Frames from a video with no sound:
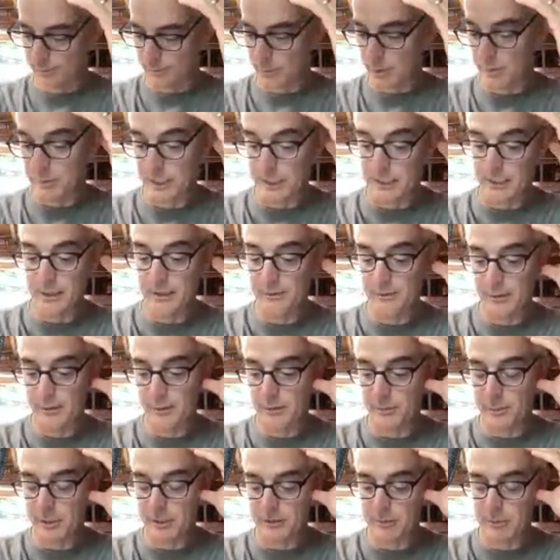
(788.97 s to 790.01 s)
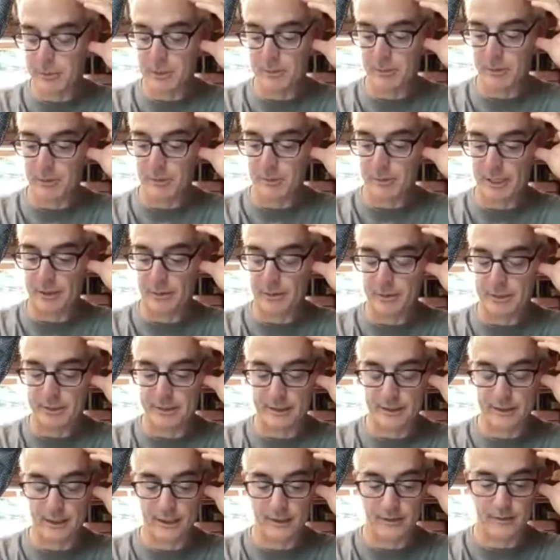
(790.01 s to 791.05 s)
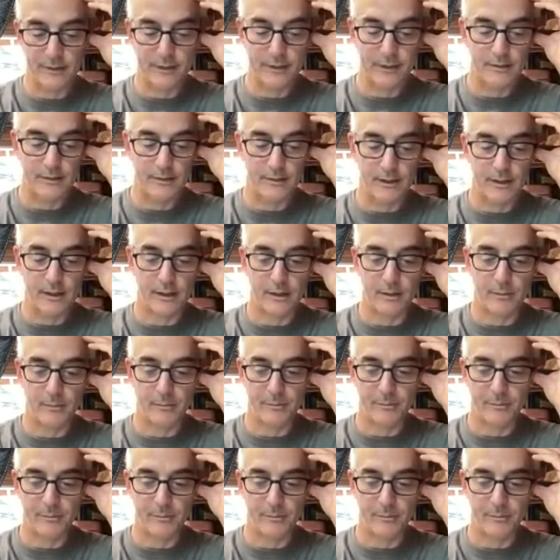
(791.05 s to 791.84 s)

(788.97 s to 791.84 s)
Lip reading: when we interviewed a bunch of people about what they carried,